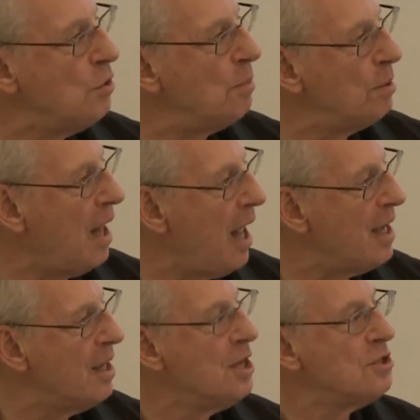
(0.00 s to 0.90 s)

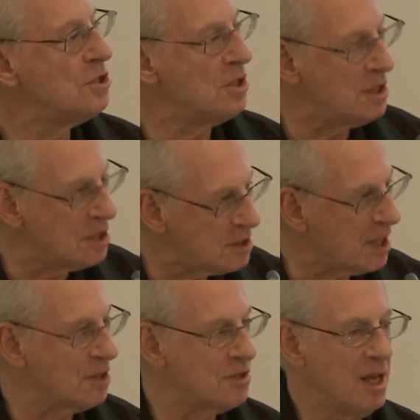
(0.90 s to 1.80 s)
apply
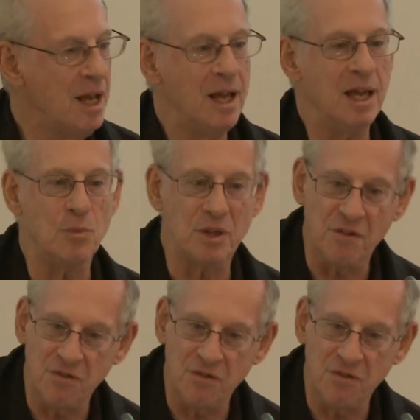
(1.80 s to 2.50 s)
statistics and what the